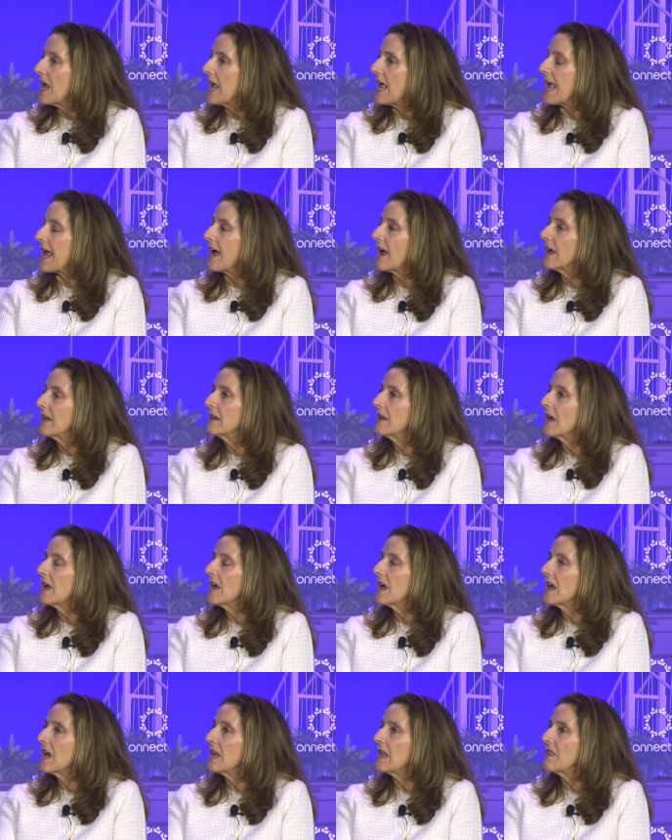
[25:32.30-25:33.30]
And
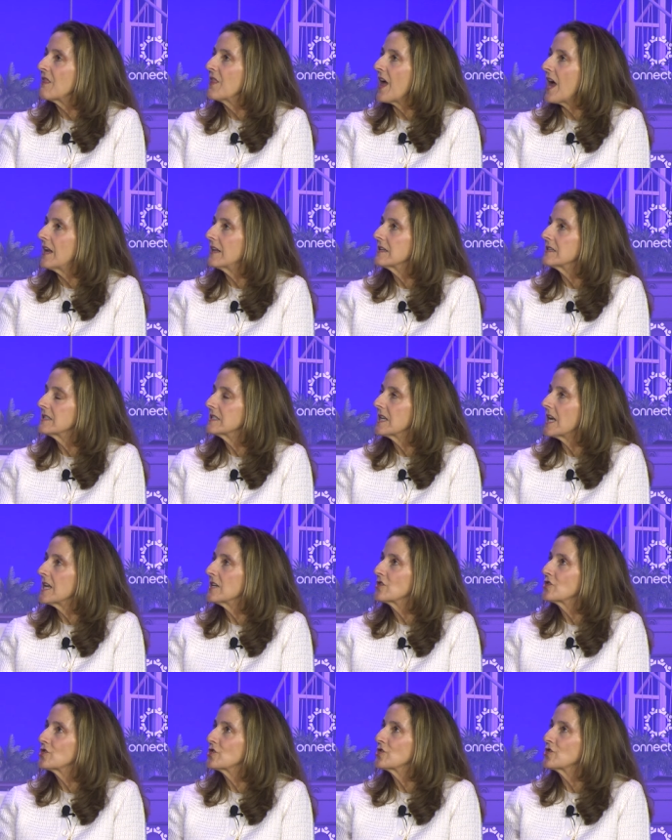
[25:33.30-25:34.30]
that is a
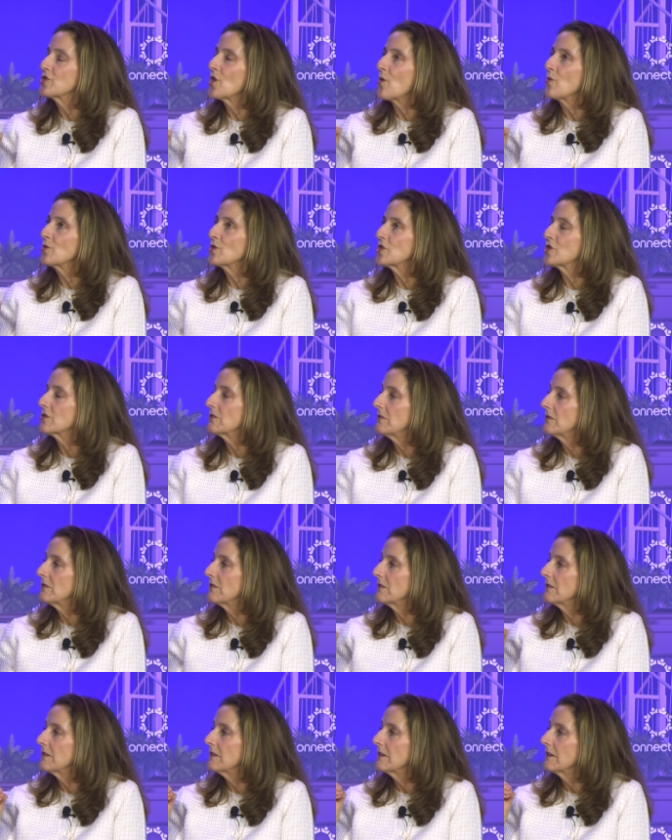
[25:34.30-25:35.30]

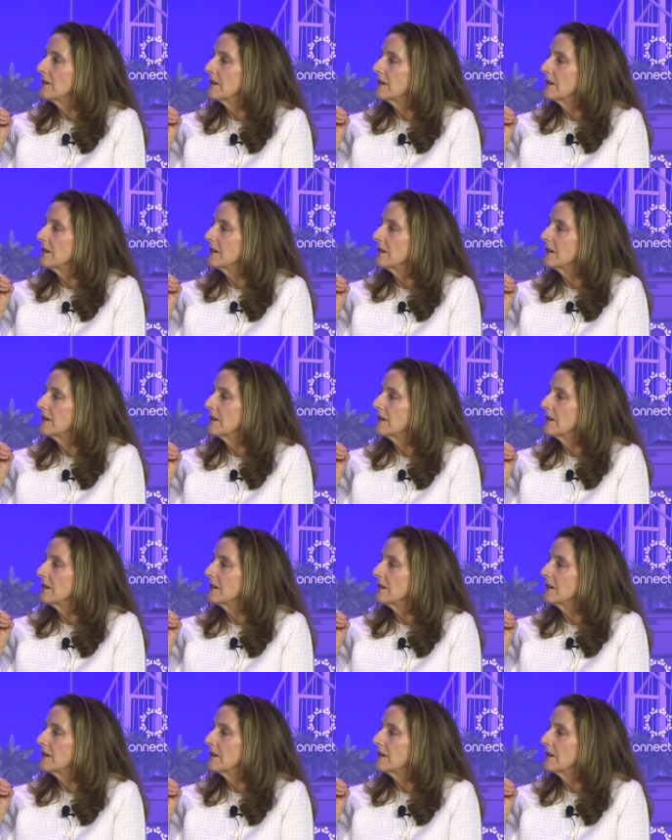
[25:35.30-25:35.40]
social